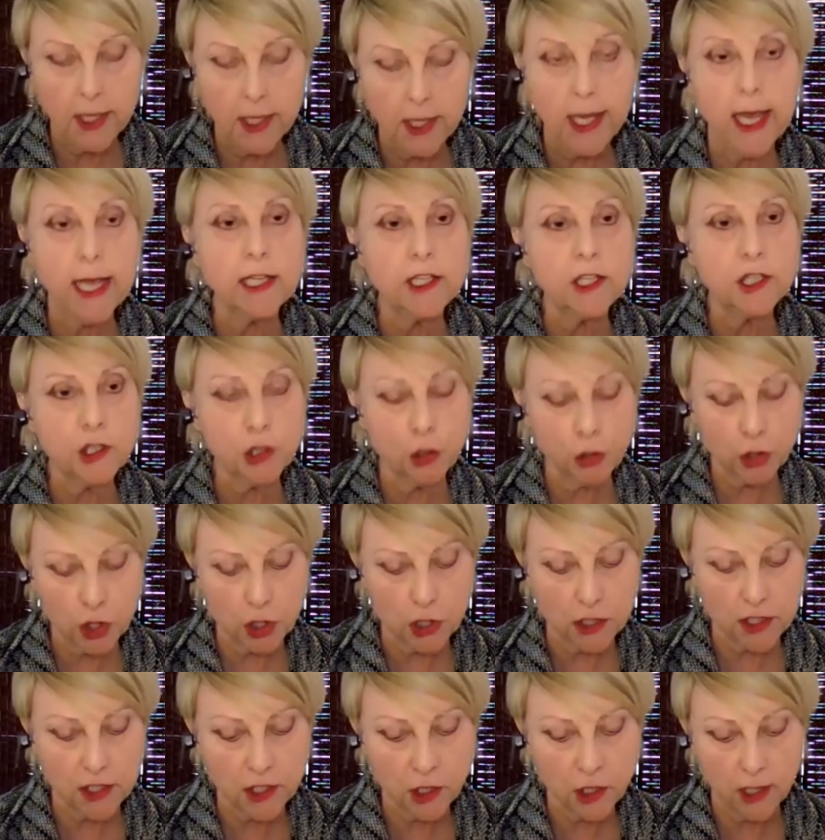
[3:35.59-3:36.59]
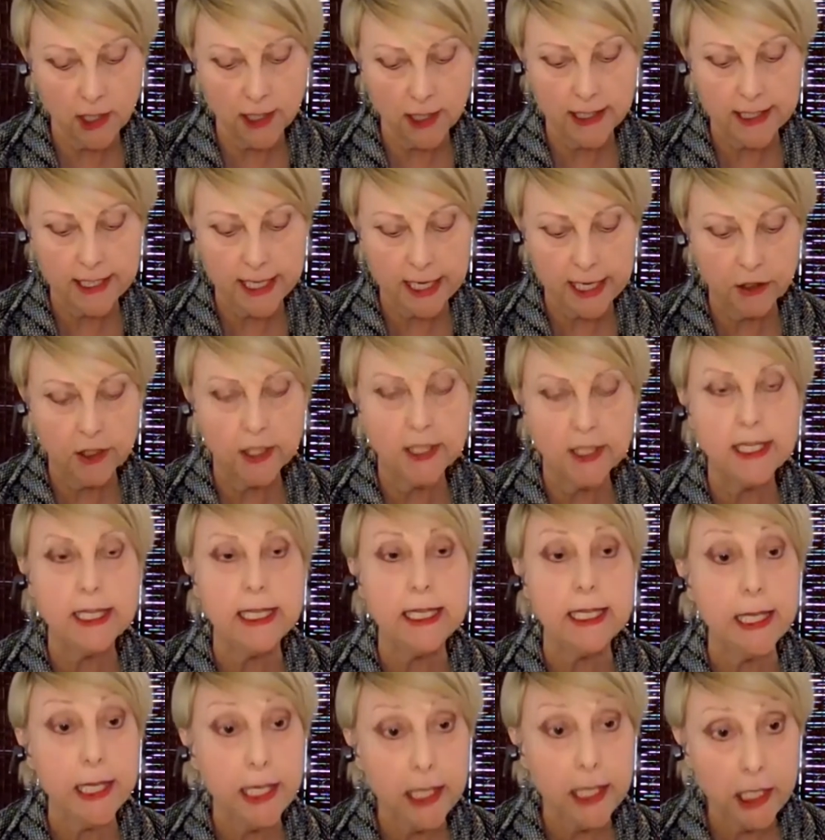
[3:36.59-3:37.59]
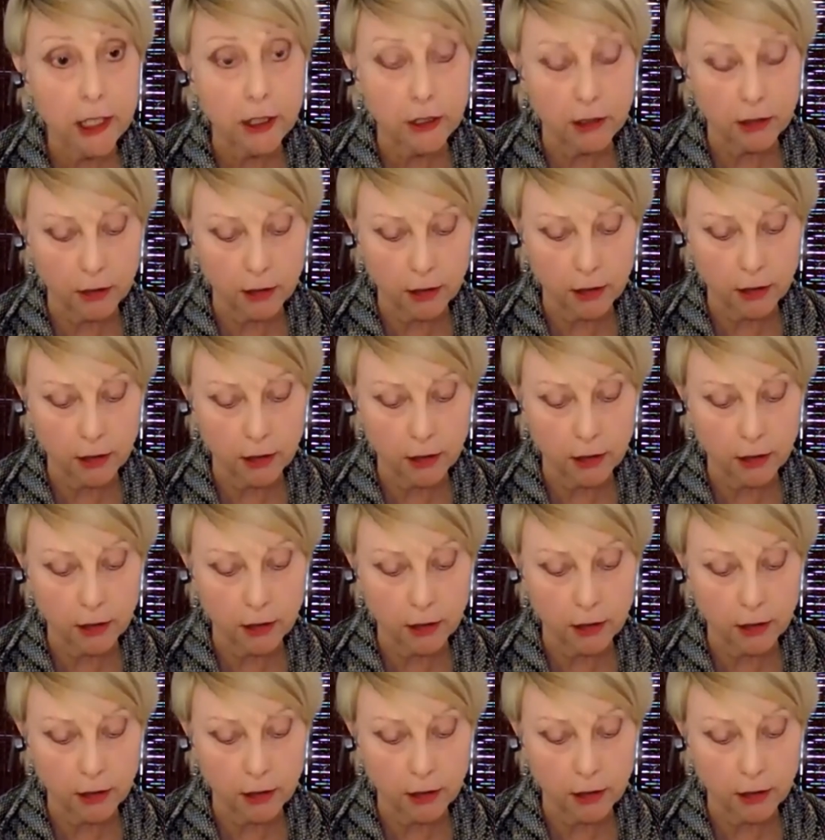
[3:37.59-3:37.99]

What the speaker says: and social solidarity here,